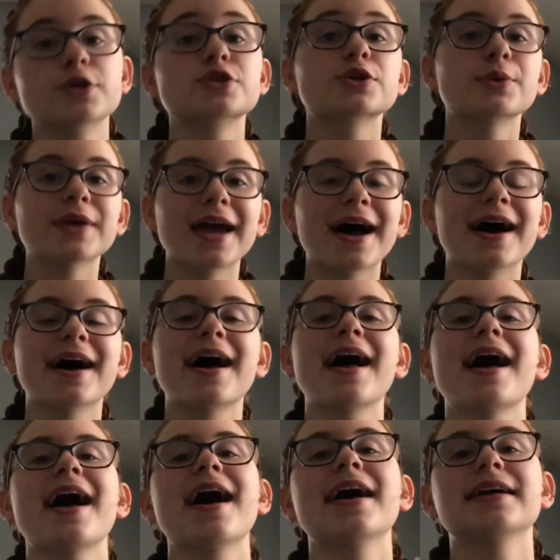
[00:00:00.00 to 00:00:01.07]
So yeah,
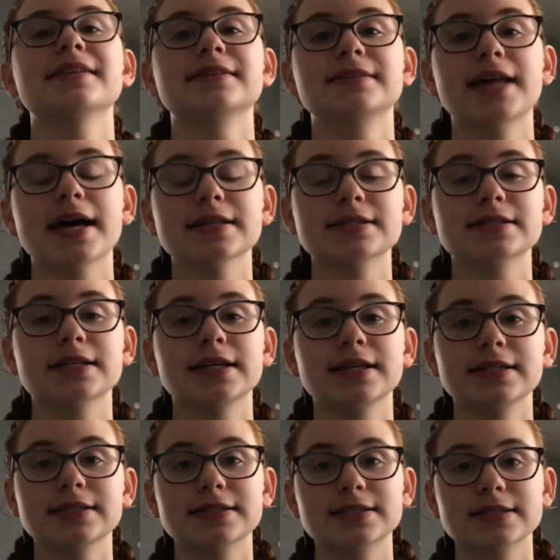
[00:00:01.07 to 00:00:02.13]
that's
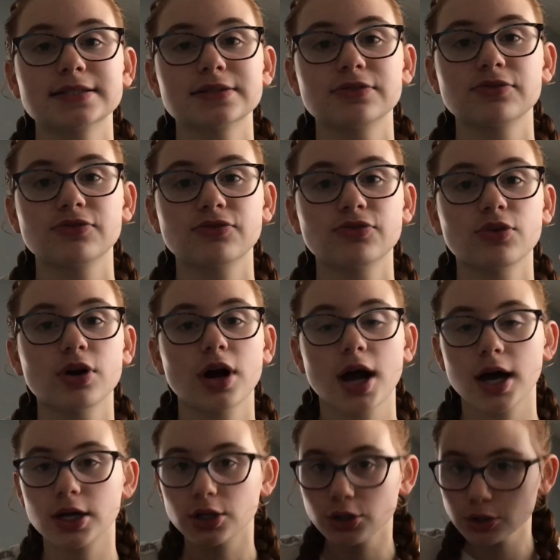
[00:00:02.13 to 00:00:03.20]
it for
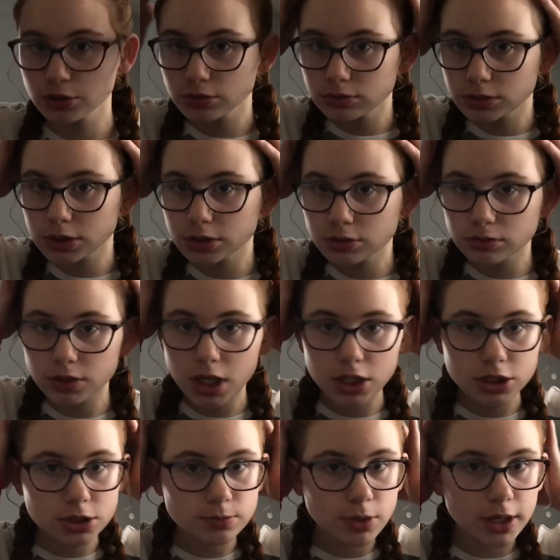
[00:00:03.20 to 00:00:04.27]
how to do 2
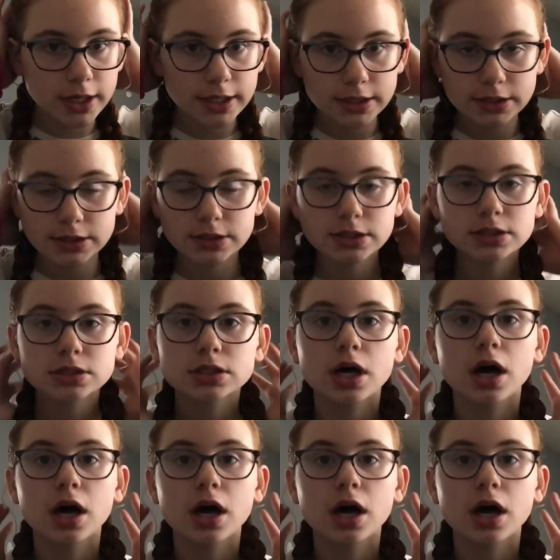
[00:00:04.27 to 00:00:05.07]
Dutch braids.